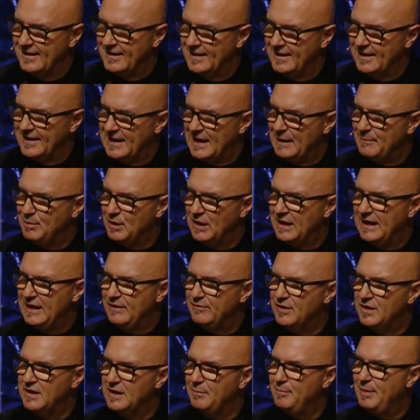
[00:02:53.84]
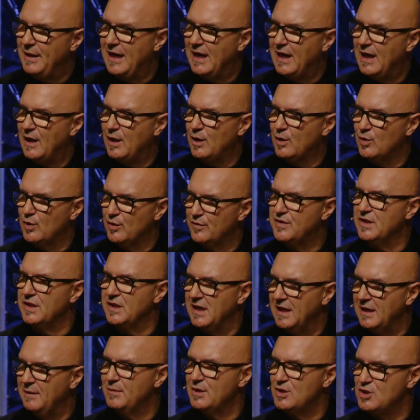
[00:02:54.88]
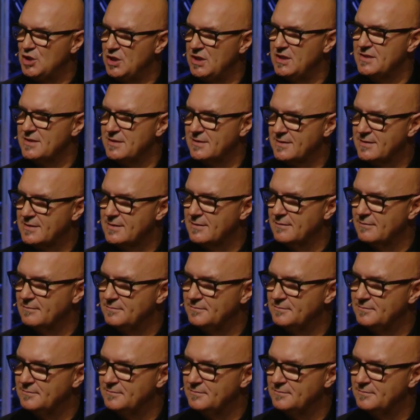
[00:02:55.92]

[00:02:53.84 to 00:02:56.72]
And I believe in the power of the name of Jesus.